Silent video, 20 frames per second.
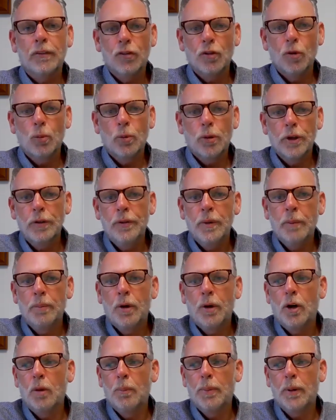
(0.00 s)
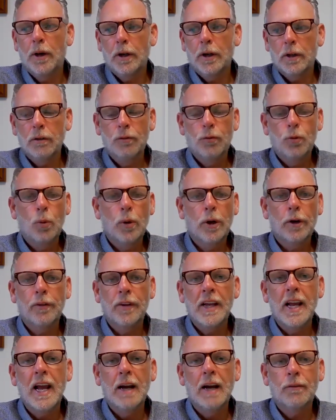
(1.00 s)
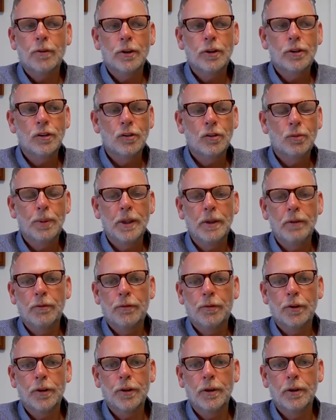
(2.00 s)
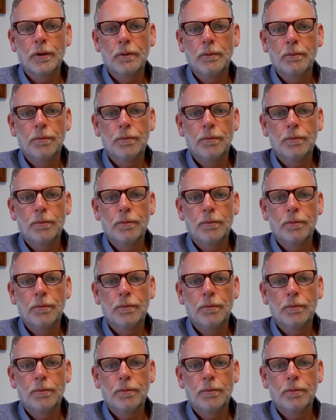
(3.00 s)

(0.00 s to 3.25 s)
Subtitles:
So we're in the ballpark of where the average has been for the